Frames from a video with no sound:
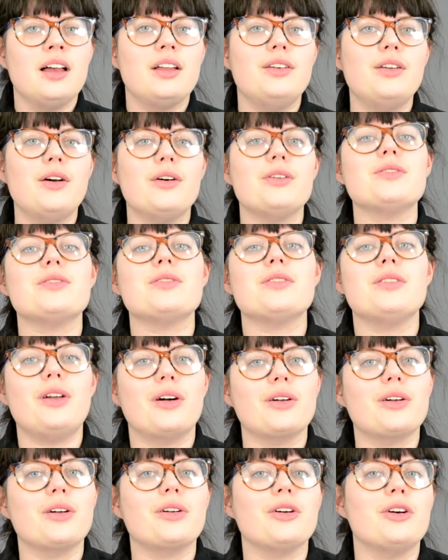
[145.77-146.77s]
Not
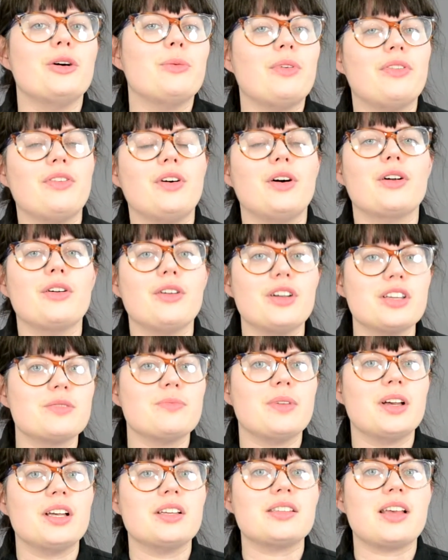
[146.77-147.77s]
long ago before
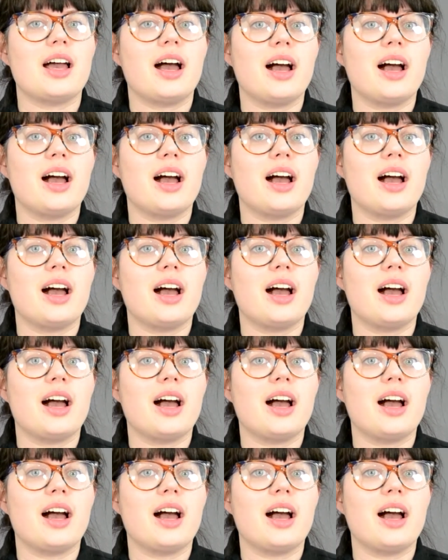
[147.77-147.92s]
Christmas,